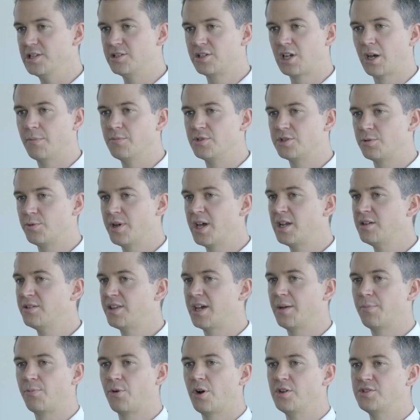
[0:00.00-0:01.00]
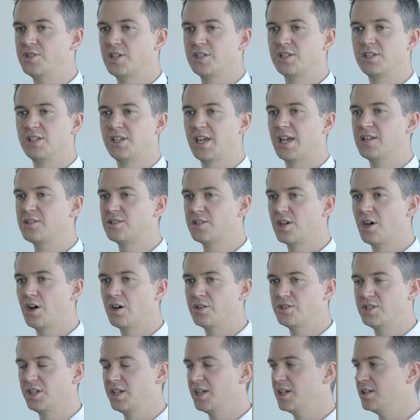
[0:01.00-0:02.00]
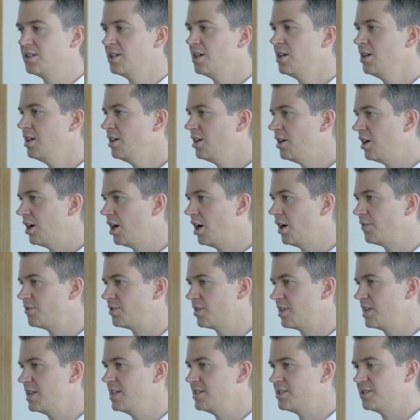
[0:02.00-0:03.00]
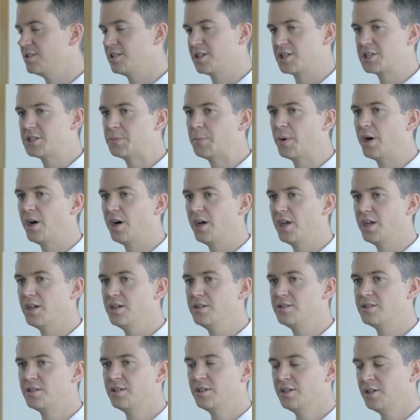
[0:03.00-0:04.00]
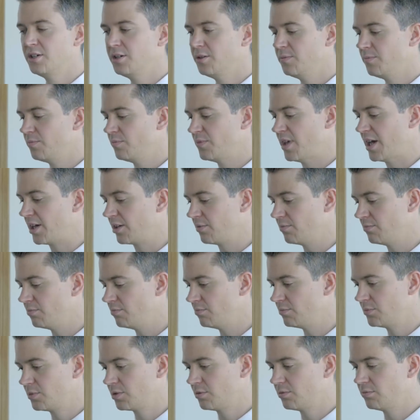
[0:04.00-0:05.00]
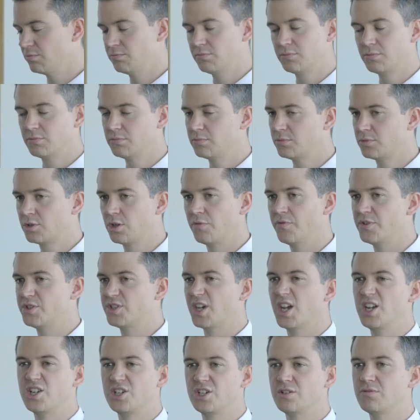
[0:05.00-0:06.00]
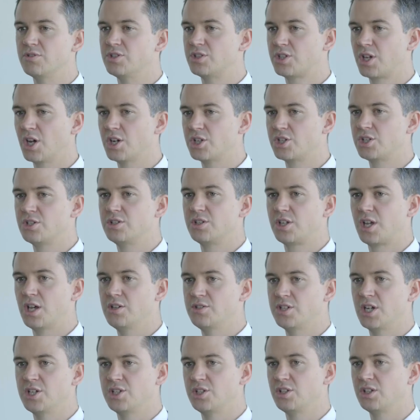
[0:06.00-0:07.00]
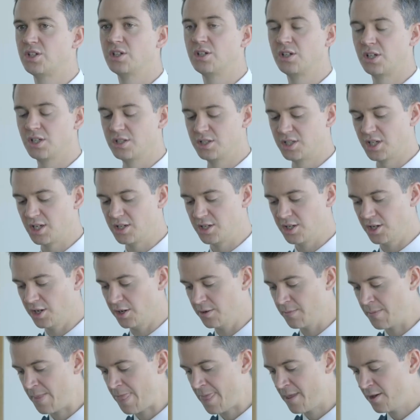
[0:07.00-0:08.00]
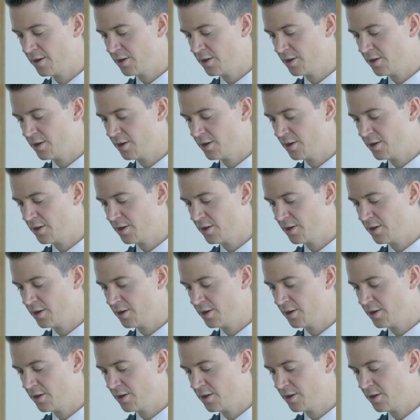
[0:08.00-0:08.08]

the lease comes to an end, that process can get started. After the lease has expired, that conversation, discussion, negotiation can continue.